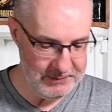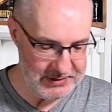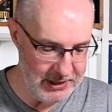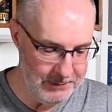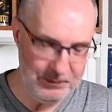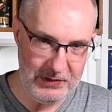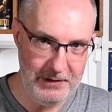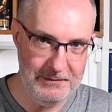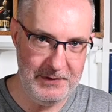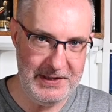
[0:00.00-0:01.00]
So
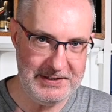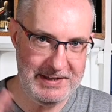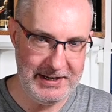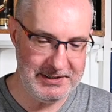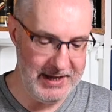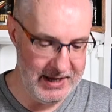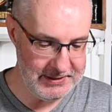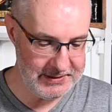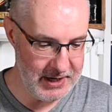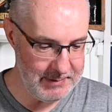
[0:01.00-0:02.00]
for this next
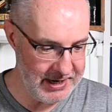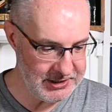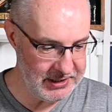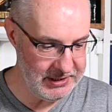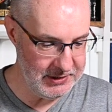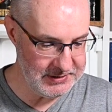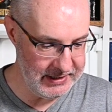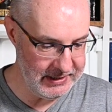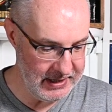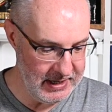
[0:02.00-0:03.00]
test, I'm actually
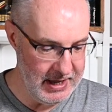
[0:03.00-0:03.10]
using